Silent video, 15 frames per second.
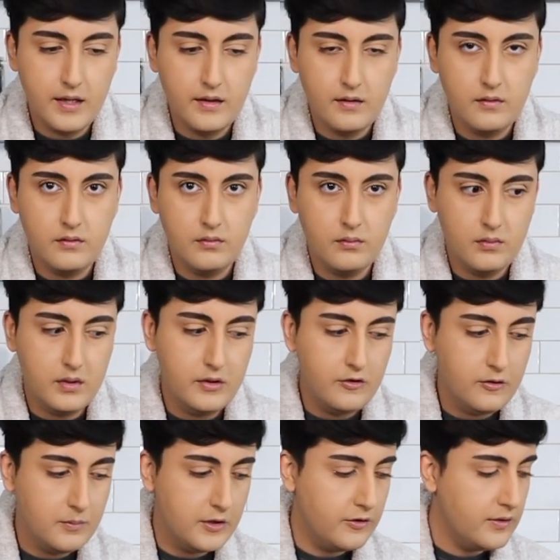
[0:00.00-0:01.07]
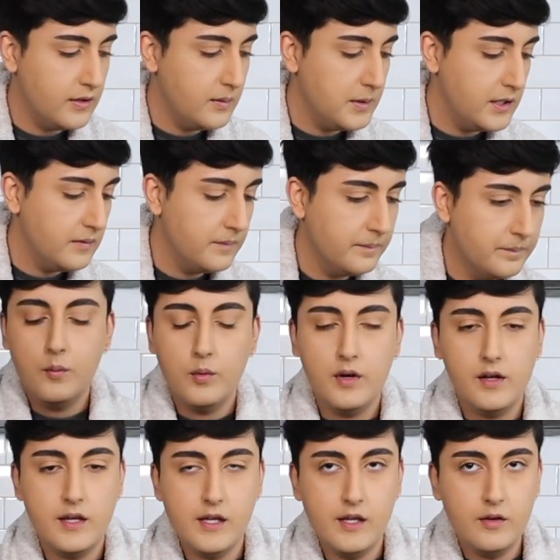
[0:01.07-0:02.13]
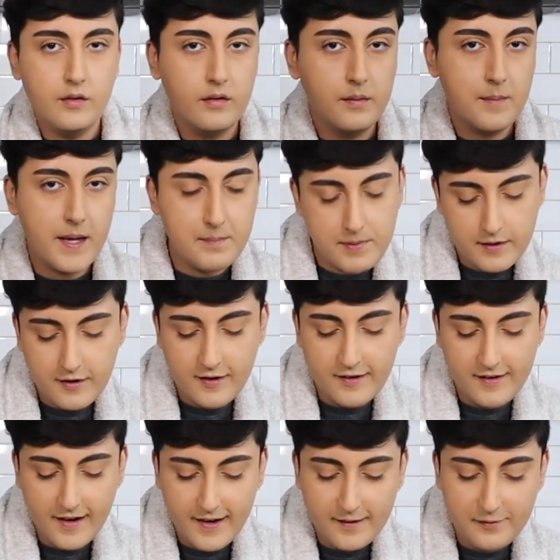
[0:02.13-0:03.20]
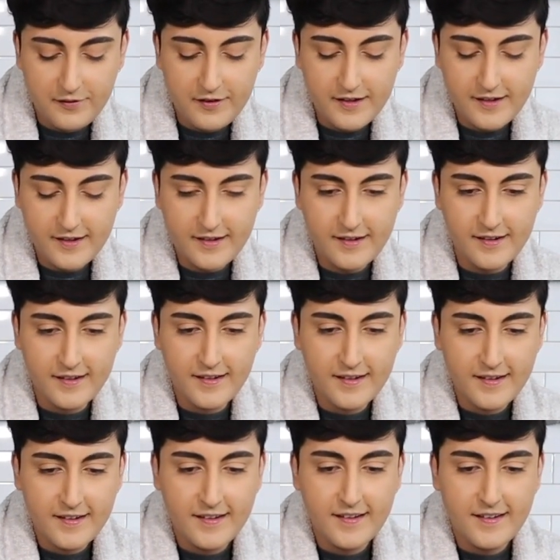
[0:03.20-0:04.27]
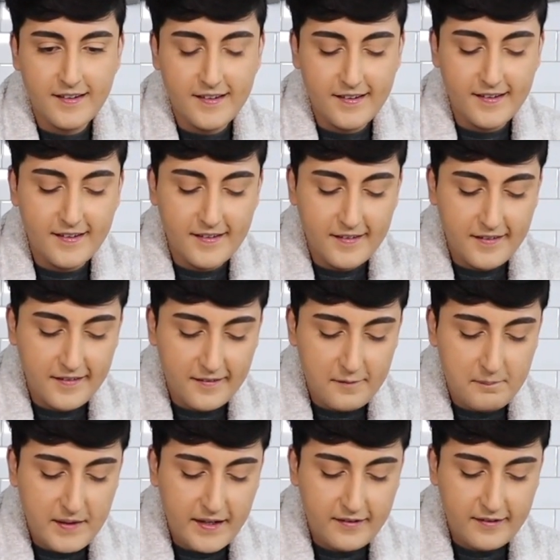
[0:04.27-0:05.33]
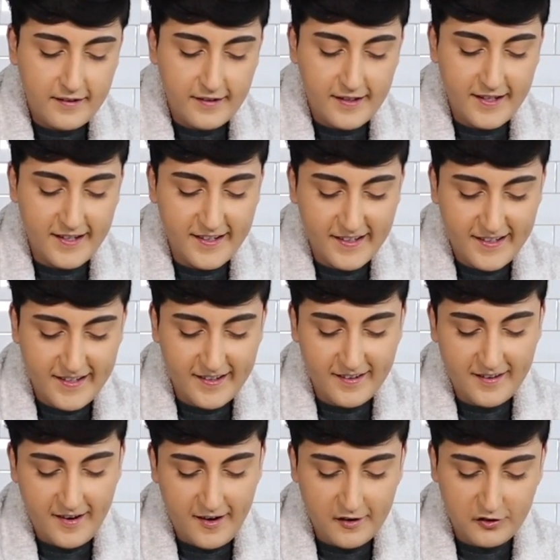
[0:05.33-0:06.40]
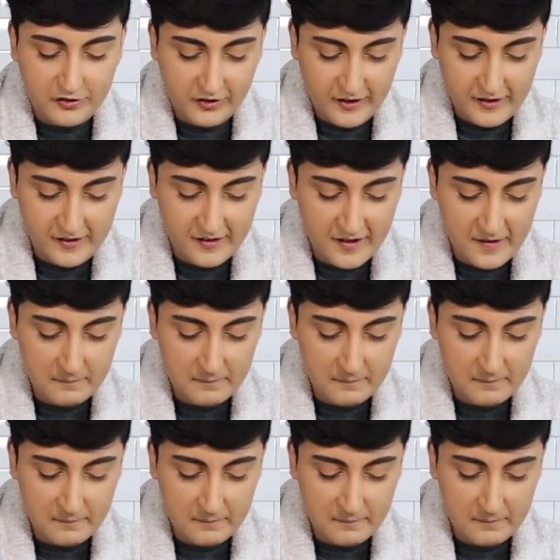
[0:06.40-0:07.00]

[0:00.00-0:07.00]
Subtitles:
that was way too much cinnamon. We're gonna use my butter knife to mix the concoction.